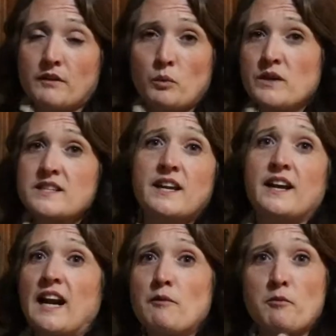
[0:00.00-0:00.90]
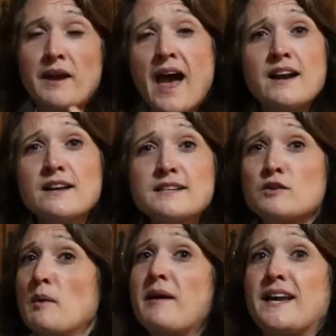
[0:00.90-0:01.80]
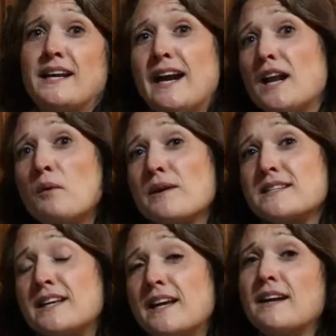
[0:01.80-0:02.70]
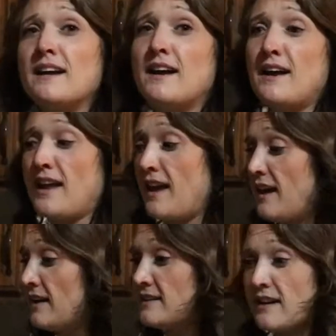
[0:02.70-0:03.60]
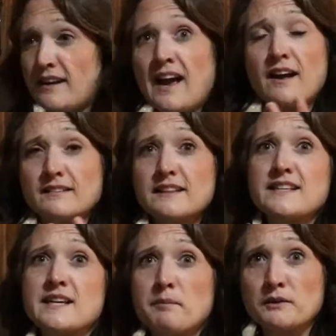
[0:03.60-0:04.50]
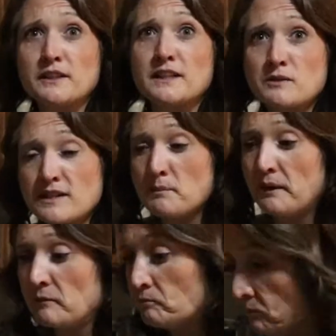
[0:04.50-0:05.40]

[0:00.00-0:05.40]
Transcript: whiskey, and I'm from Canada, so I buy Canadian whiskey, and yeah, let's get building this recipe.